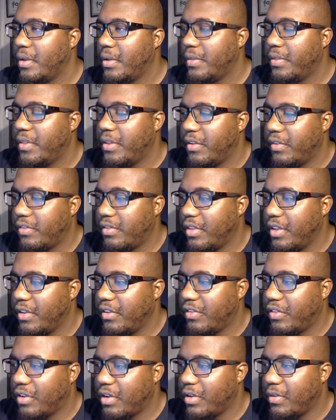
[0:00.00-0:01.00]
This
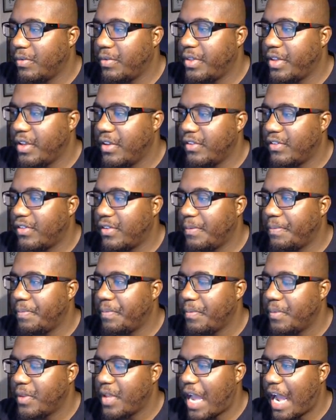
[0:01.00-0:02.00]
these are these
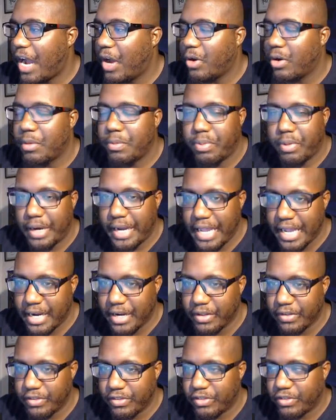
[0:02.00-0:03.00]
outer
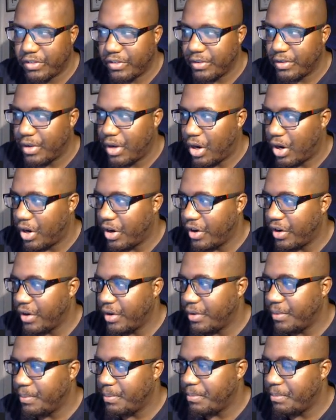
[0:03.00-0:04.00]
planets
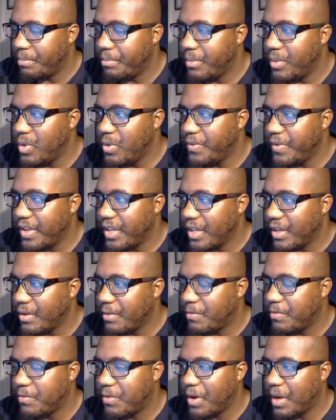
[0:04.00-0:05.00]
are moving
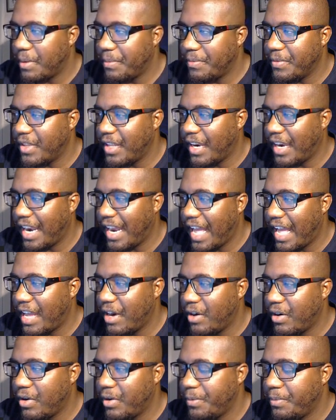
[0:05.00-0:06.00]
from the
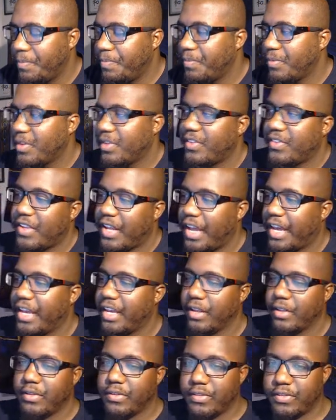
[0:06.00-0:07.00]
latter
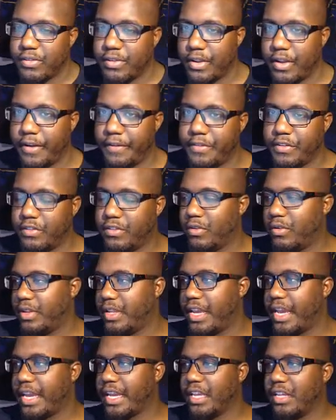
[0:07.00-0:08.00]
signs of the
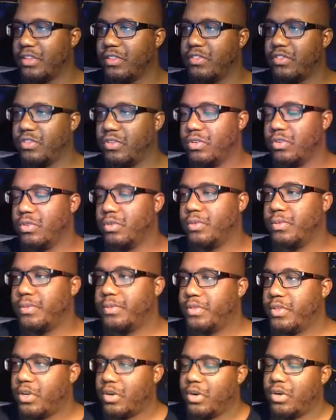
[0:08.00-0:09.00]
zodiac into
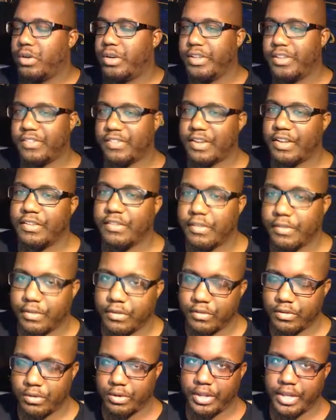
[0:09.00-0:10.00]
the early signs of the
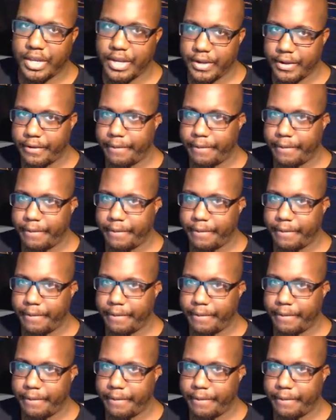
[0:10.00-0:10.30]
zodiac.